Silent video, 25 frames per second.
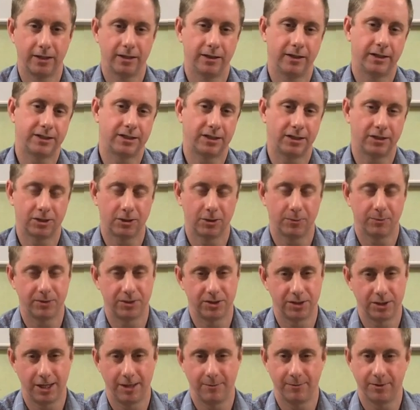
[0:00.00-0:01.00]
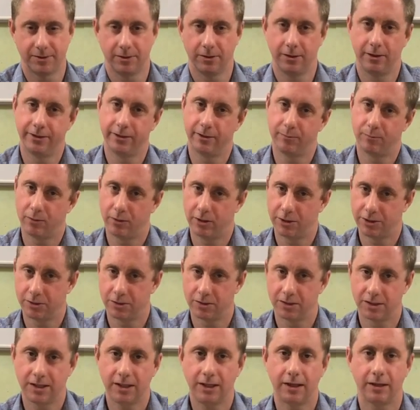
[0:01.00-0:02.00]
Let's get your pajamas on, to brush your
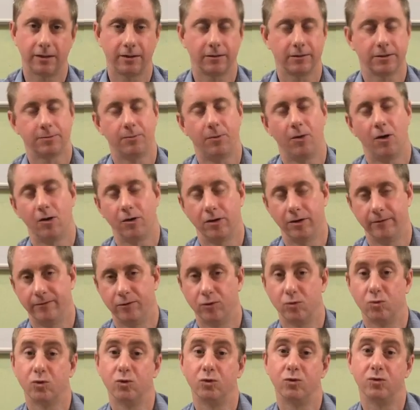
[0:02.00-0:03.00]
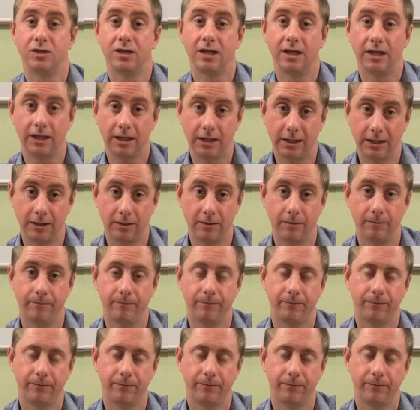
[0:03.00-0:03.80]
teeth. It's part of a routine.